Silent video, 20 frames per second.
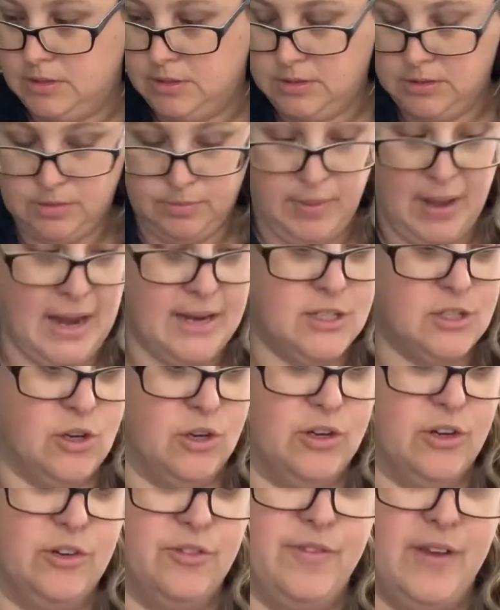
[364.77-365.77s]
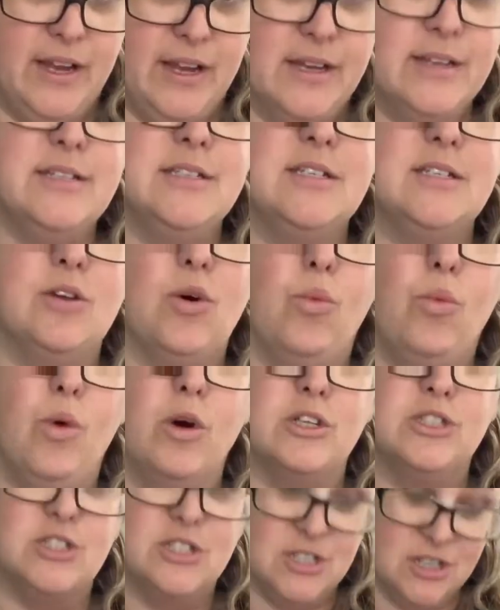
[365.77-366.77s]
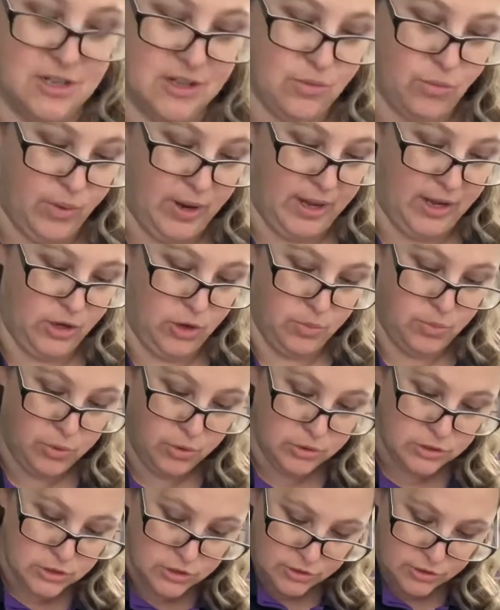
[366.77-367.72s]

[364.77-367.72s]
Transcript: paint on your fingers, watch where you put your